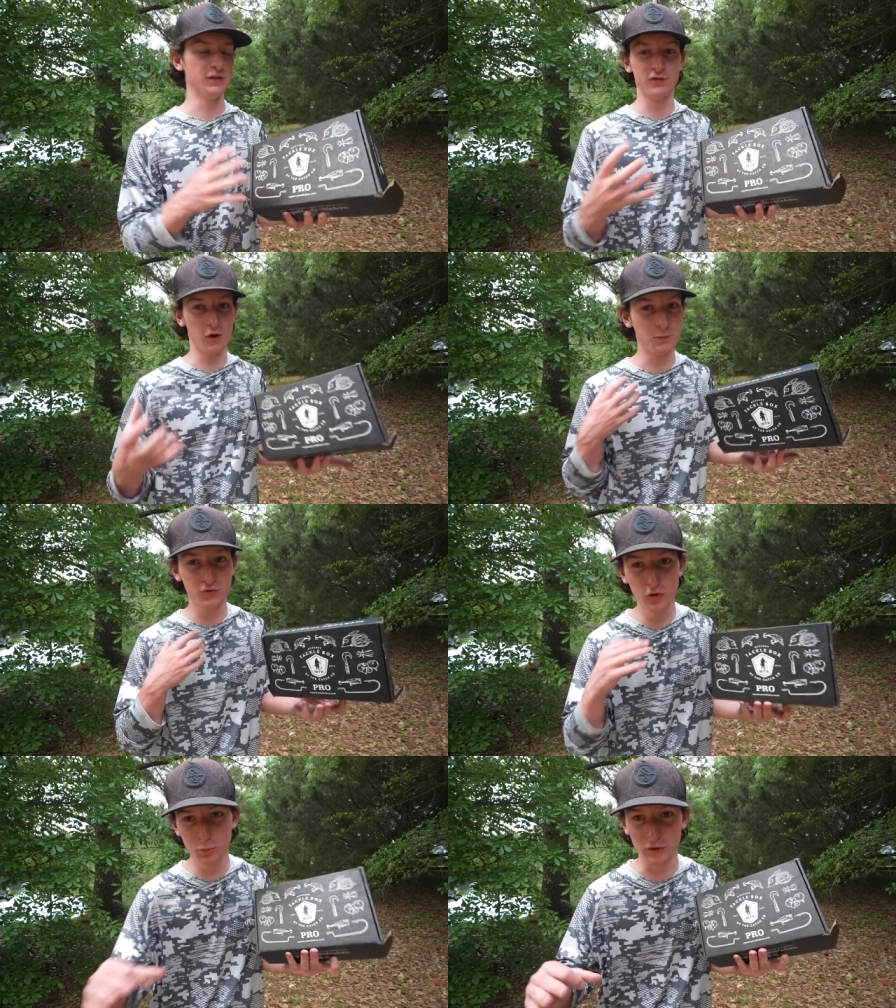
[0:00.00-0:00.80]
So I'm
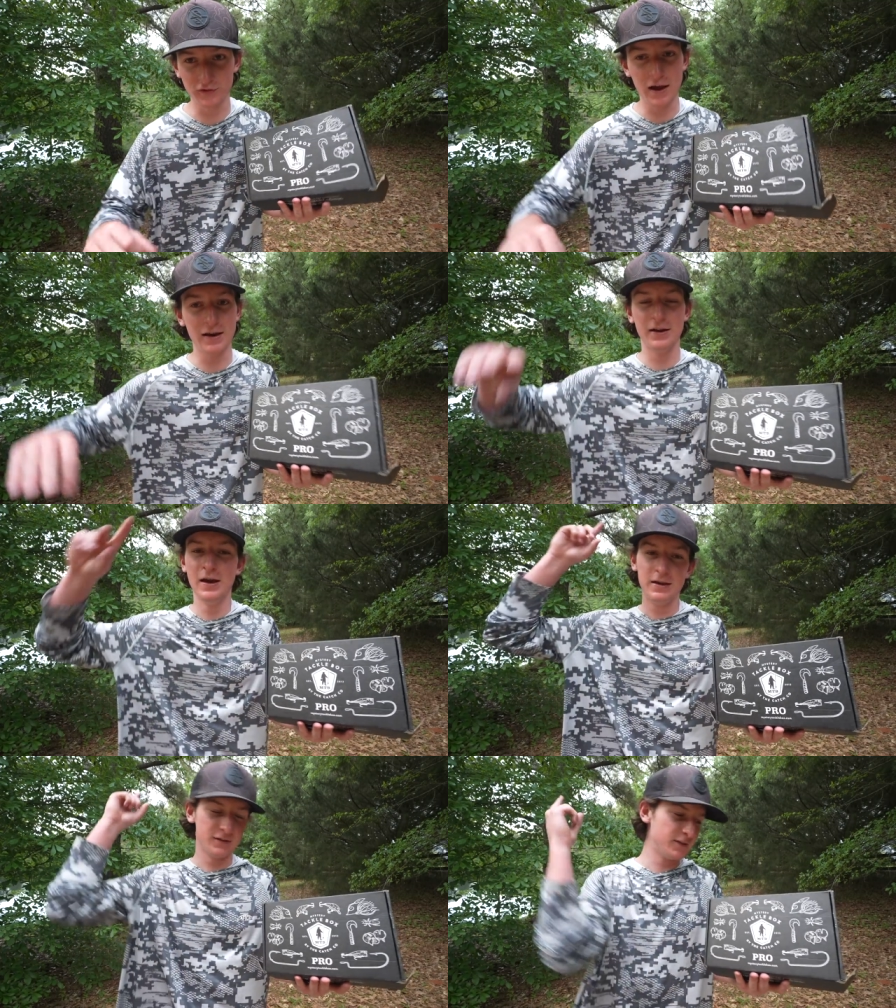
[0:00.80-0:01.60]
super excited
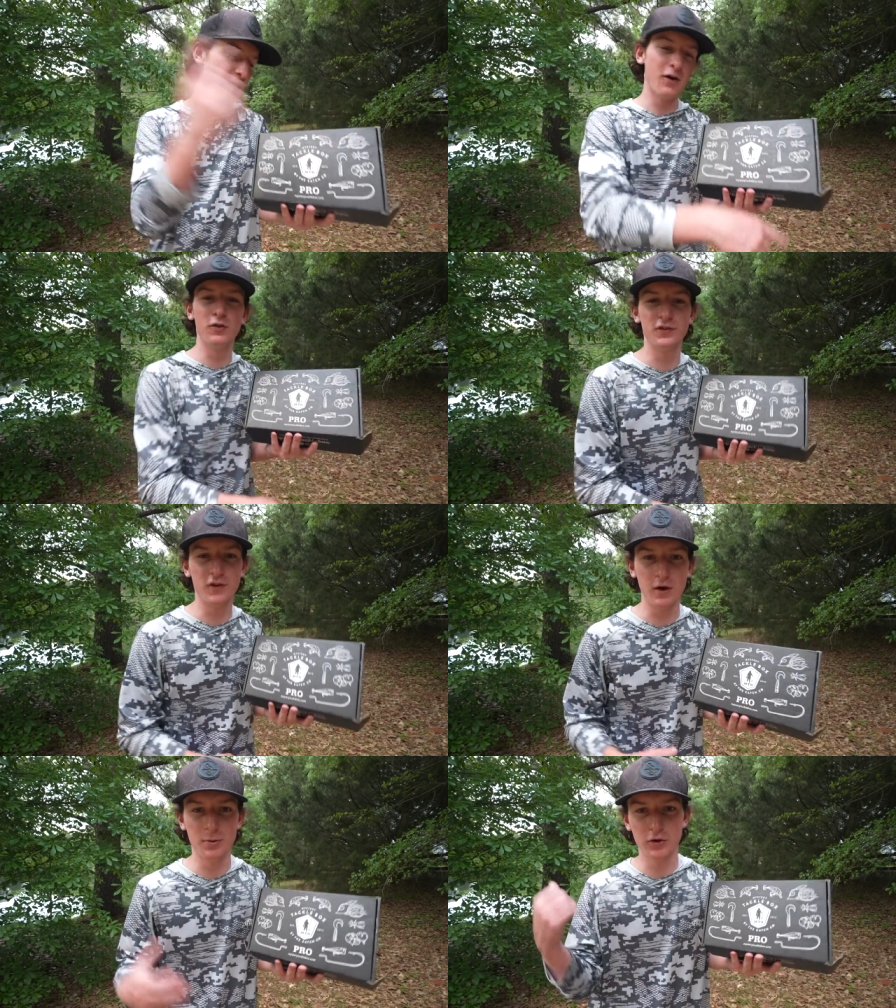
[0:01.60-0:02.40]
to tie all this
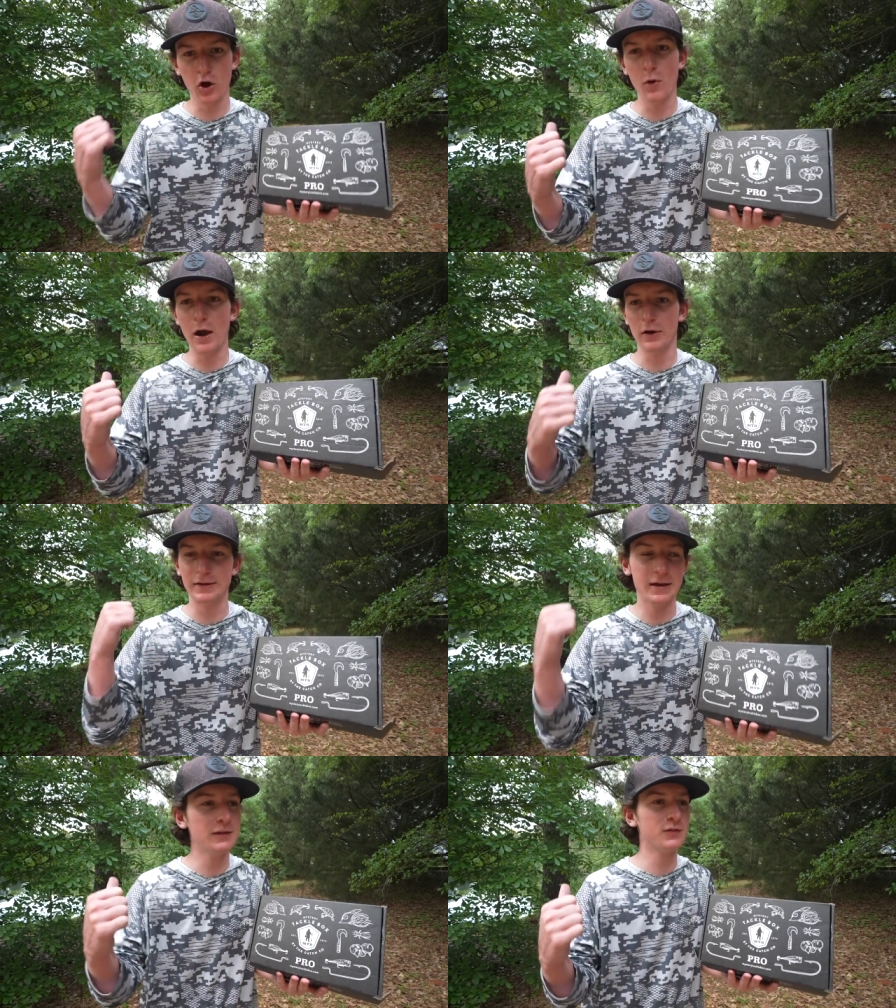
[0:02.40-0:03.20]
up, go out and
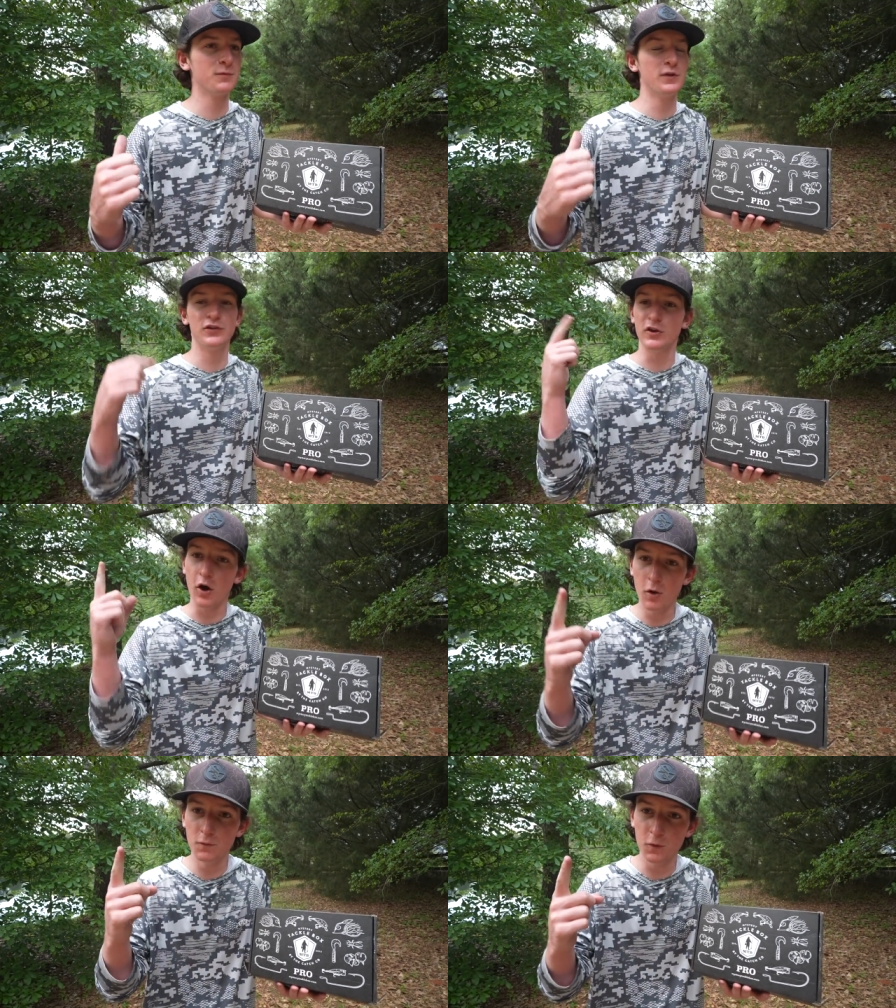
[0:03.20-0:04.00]
catch some fish and
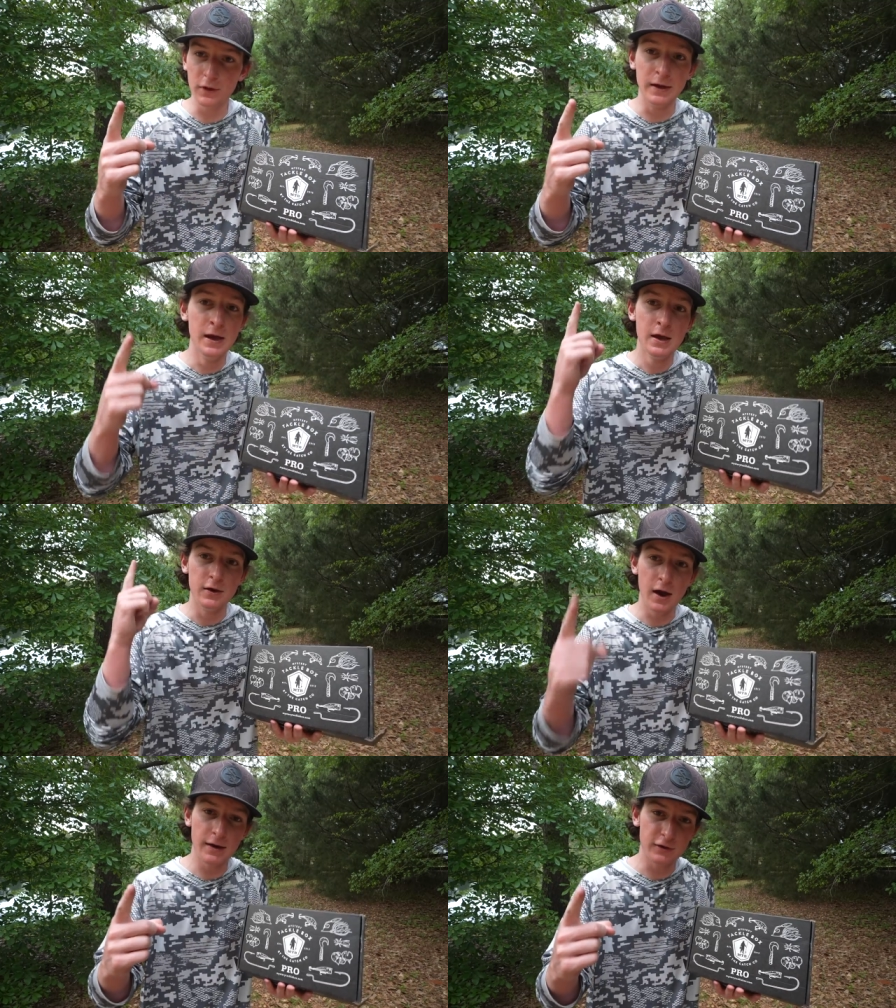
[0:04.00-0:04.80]
hopefully
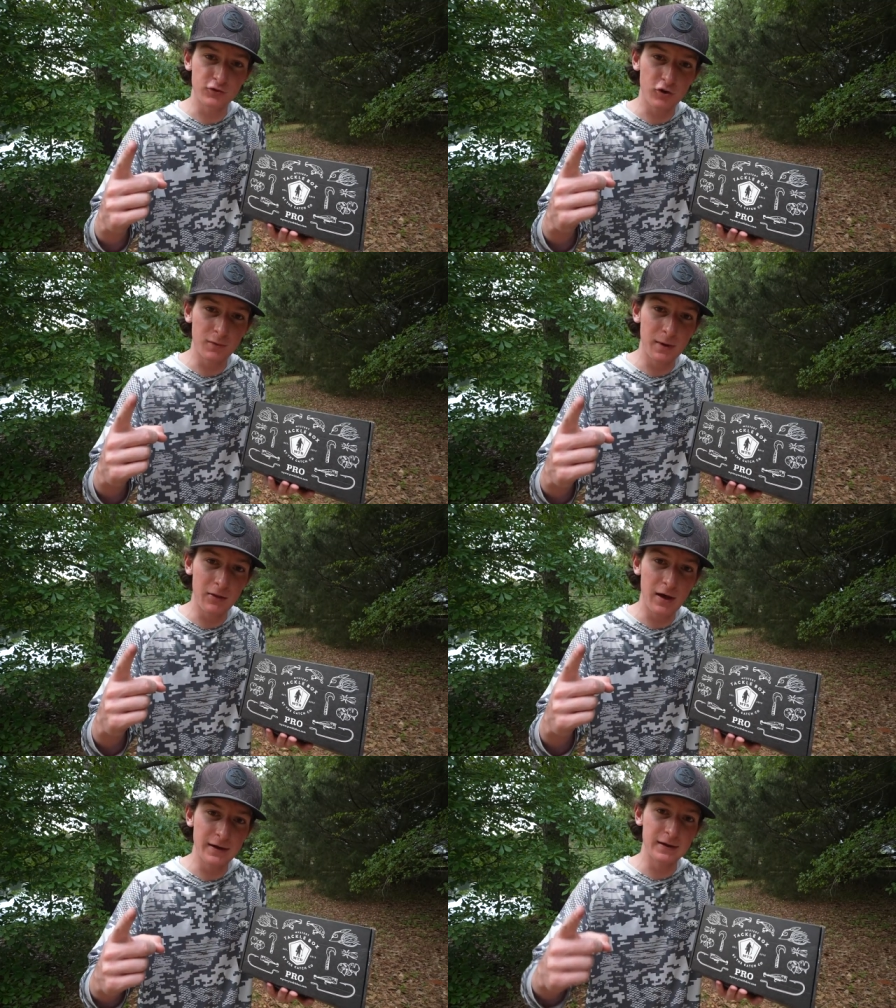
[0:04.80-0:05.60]
not get struck by
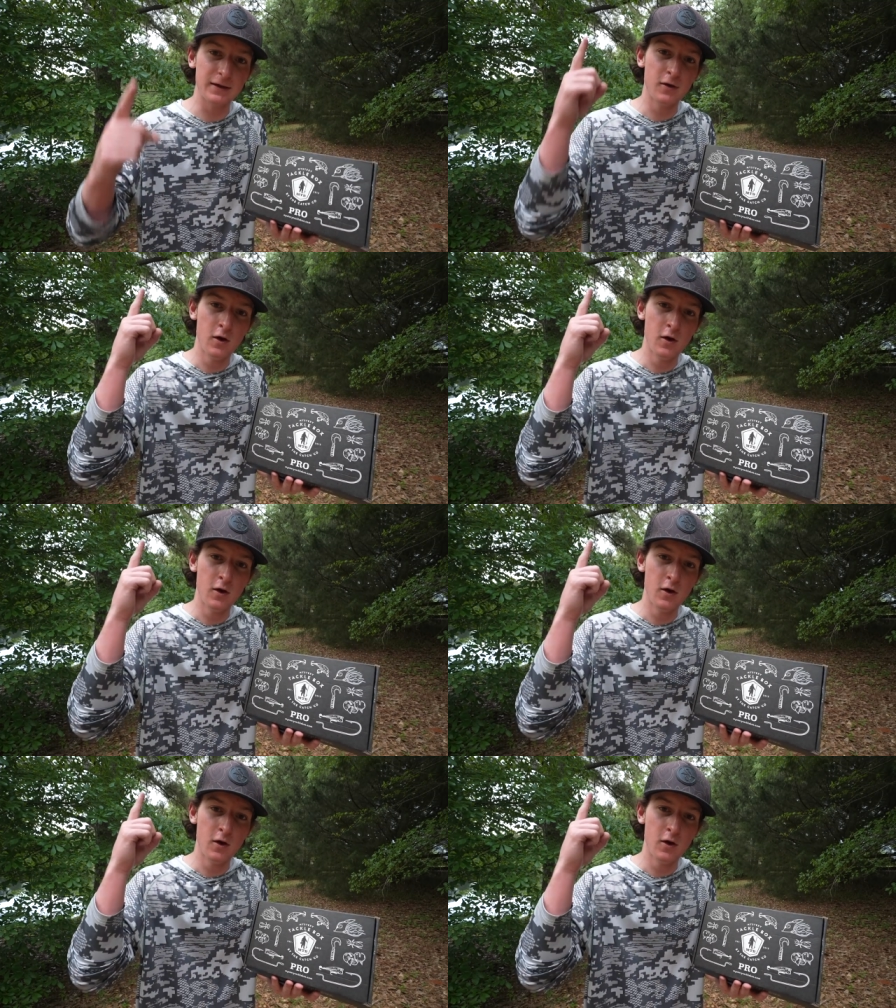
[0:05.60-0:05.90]
lightning